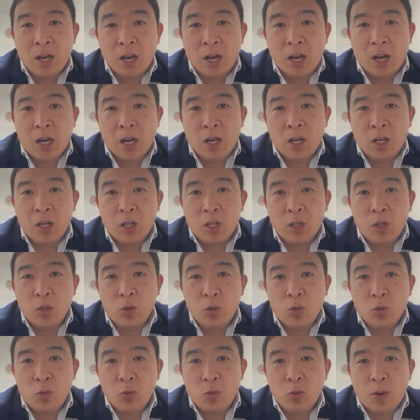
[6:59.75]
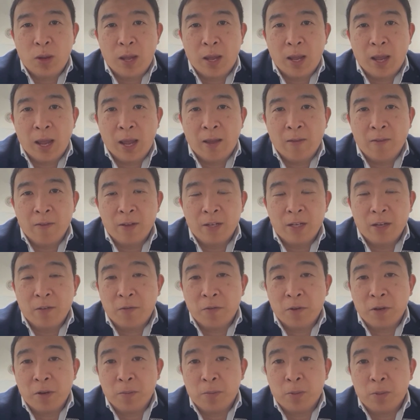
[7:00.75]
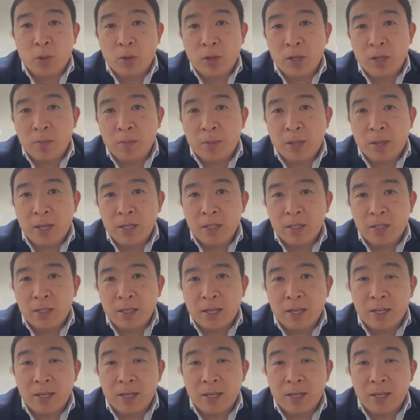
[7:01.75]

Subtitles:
you have a different employee base, and